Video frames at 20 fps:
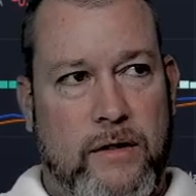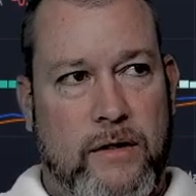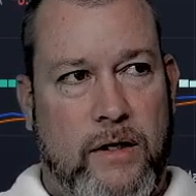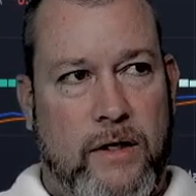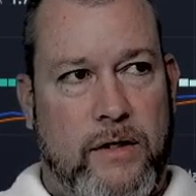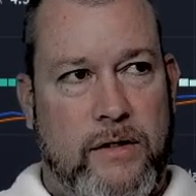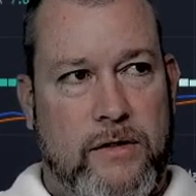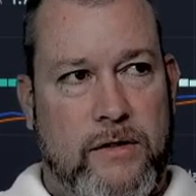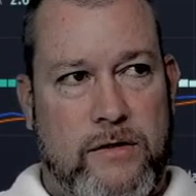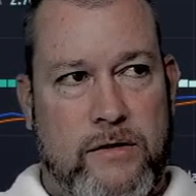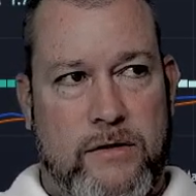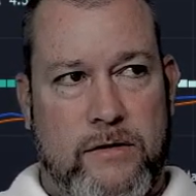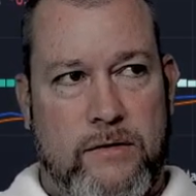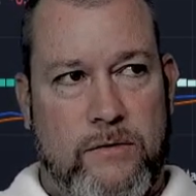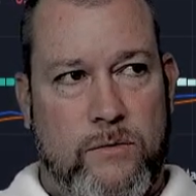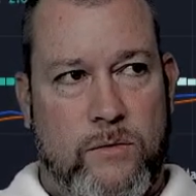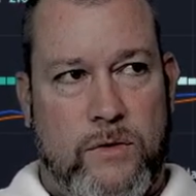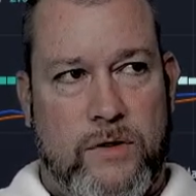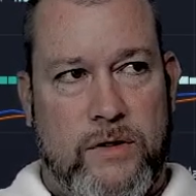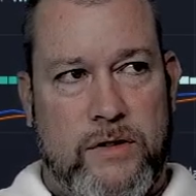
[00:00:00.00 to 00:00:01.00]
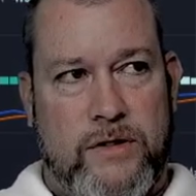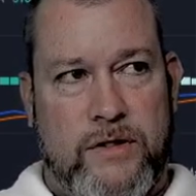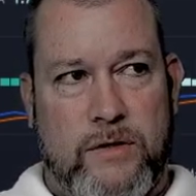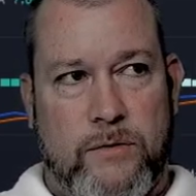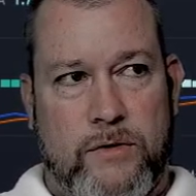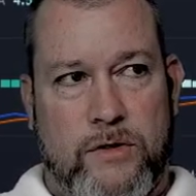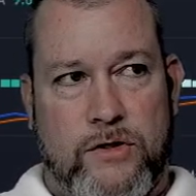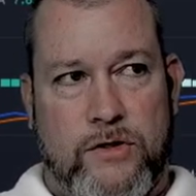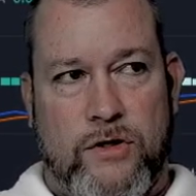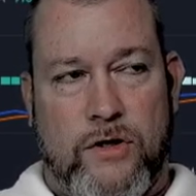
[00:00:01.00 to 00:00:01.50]
I just want to see
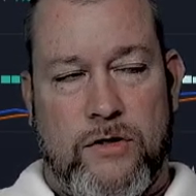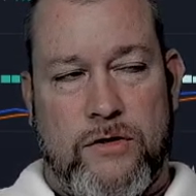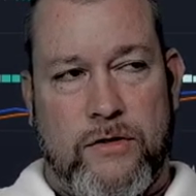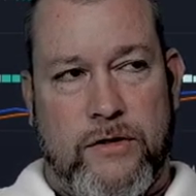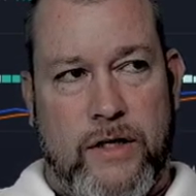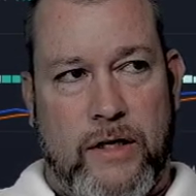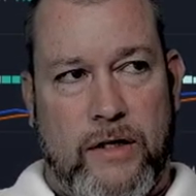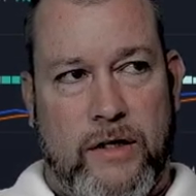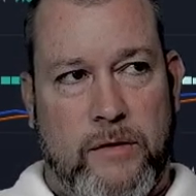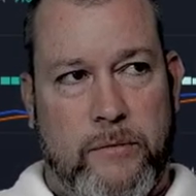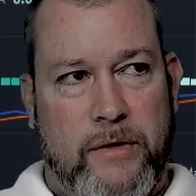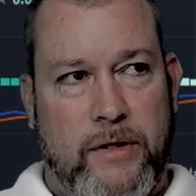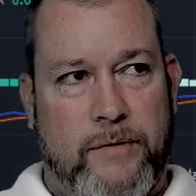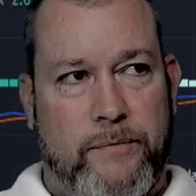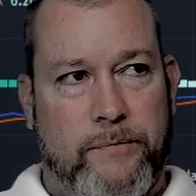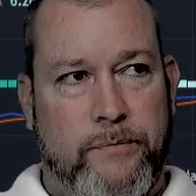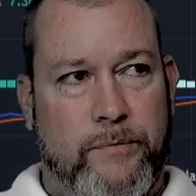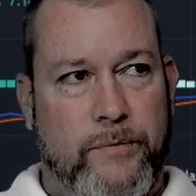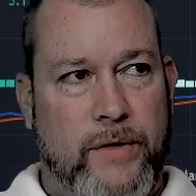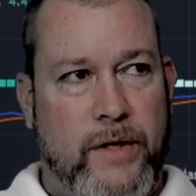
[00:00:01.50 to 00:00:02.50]
what the charts are telling me,